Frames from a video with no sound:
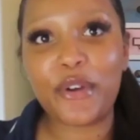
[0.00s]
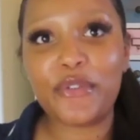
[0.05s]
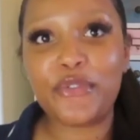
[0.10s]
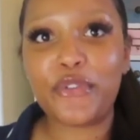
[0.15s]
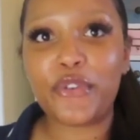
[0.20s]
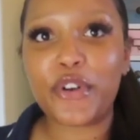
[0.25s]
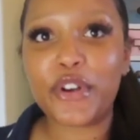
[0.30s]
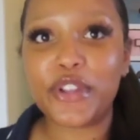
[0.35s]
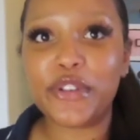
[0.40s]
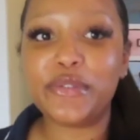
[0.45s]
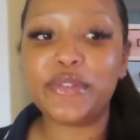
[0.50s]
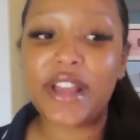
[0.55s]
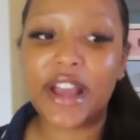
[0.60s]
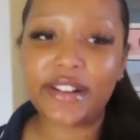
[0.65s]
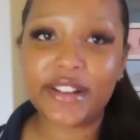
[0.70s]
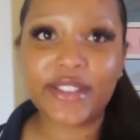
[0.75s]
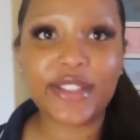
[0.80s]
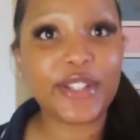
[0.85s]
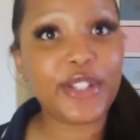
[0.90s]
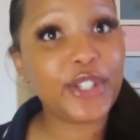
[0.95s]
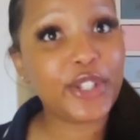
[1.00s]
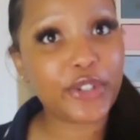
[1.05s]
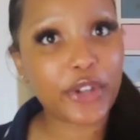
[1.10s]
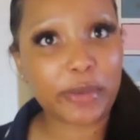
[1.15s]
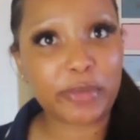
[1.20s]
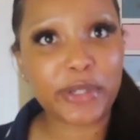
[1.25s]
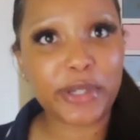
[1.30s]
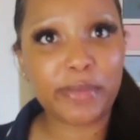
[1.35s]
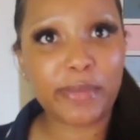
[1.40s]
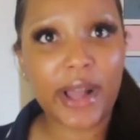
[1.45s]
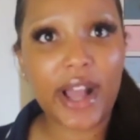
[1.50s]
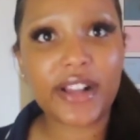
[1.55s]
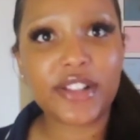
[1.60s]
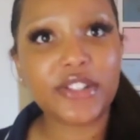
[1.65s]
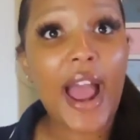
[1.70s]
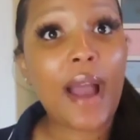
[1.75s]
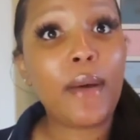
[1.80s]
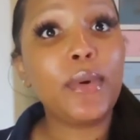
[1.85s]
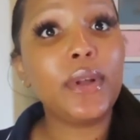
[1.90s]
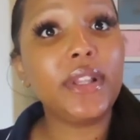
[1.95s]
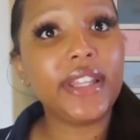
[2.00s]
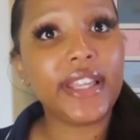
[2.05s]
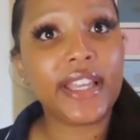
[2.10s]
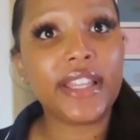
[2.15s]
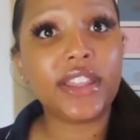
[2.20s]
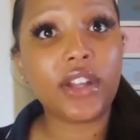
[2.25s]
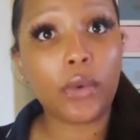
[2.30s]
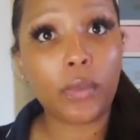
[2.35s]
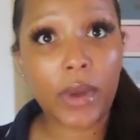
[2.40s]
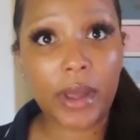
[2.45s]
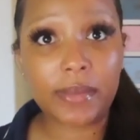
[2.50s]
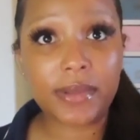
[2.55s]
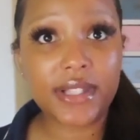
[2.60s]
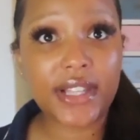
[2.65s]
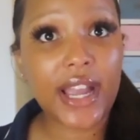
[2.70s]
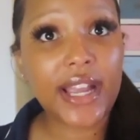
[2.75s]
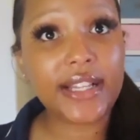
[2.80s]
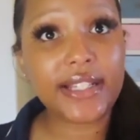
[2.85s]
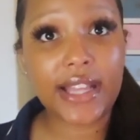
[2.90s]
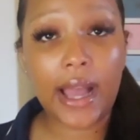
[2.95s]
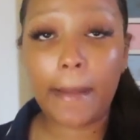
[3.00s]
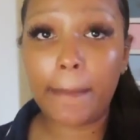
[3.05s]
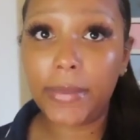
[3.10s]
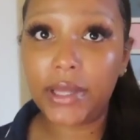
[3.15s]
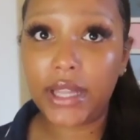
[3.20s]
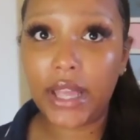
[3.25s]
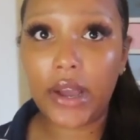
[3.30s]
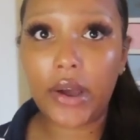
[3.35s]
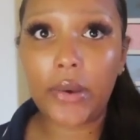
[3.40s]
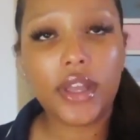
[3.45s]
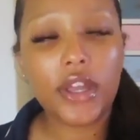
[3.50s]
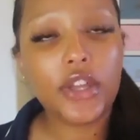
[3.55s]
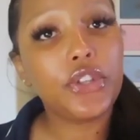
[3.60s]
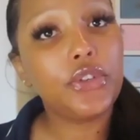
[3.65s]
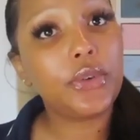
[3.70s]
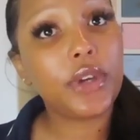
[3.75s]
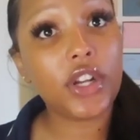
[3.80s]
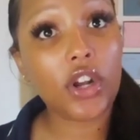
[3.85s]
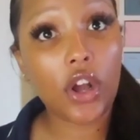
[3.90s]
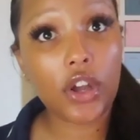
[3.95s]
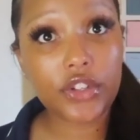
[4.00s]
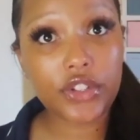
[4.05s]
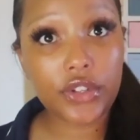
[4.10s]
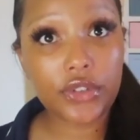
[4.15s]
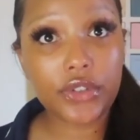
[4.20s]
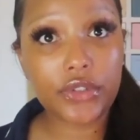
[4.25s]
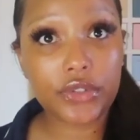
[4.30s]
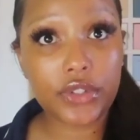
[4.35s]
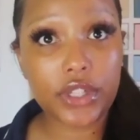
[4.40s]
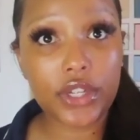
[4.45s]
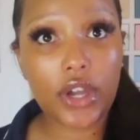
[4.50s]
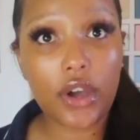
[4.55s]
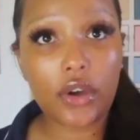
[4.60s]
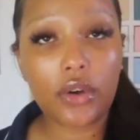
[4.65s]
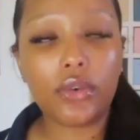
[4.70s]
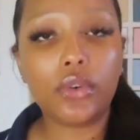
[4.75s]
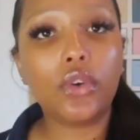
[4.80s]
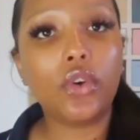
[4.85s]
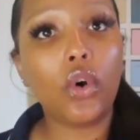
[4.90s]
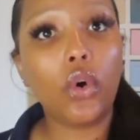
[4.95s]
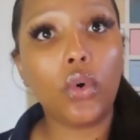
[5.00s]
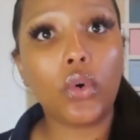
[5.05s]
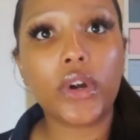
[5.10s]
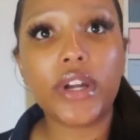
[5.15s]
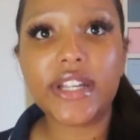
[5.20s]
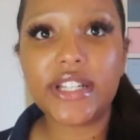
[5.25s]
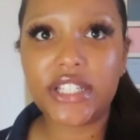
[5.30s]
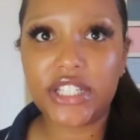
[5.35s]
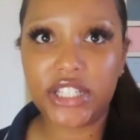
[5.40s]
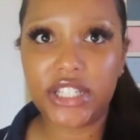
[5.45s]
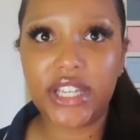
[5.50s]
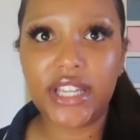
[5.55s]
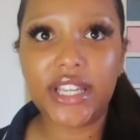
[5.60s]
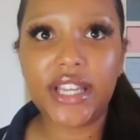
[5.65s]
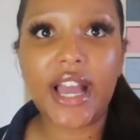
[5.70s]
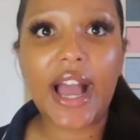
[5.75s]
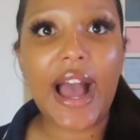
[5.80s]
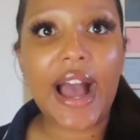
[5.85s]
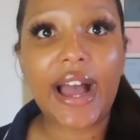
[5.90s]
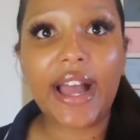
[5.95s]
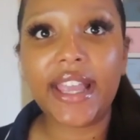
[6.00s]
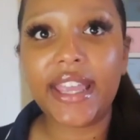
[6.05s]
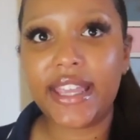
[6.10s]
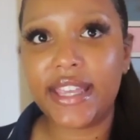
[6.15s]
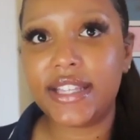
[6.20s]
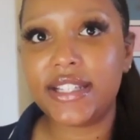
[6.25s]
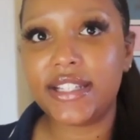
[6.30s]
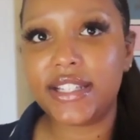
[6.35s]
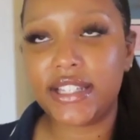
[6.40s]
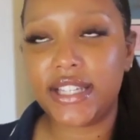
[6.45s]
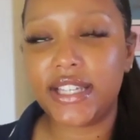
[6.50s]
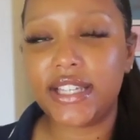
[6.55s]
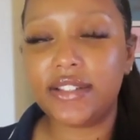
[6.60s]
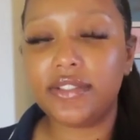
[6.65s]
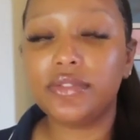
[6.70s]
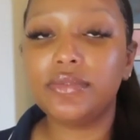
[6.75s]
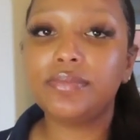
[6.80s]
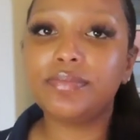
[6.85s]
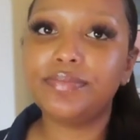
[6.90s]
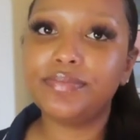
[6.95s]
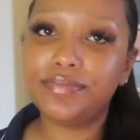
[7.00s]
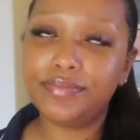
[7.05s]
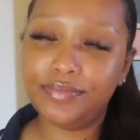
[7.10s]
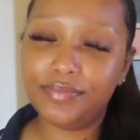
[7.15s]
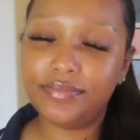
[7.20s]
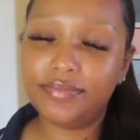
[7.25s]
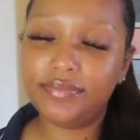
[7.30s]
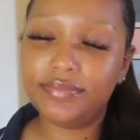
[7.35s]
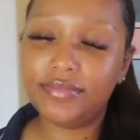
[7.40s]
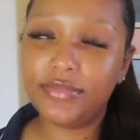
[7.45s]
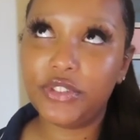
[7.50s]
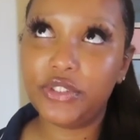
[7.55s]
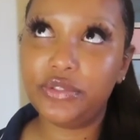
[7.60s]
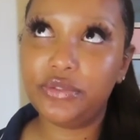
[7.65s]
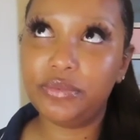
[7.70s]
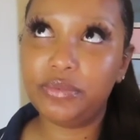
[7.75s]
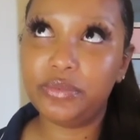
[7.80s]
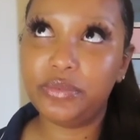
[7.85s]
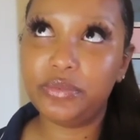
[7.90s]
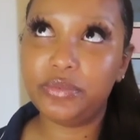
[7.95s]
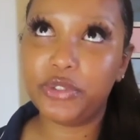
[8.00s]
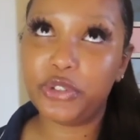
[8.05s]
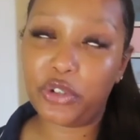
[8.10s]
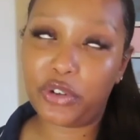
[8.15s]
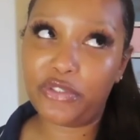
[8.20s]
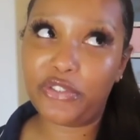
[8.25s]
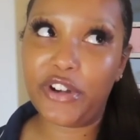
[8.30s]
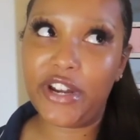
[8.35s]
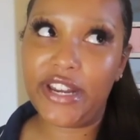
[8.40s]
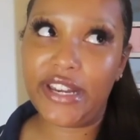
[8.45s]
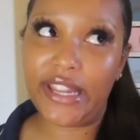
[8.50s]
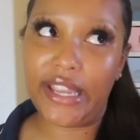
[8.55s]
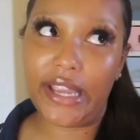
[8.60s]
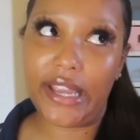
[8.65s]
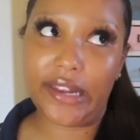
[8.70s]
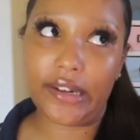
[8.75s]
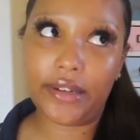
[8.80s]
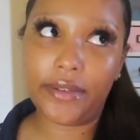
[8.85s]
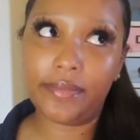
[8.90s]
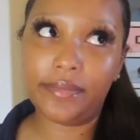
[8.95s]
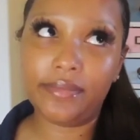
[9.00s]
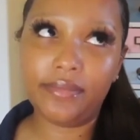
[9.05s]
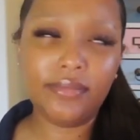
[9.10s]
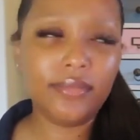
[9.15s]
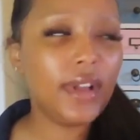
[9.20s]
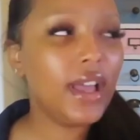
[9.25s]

code for you down in the description box. I will link their website down below. You can also use the code Cori G, IND, short for Indiana.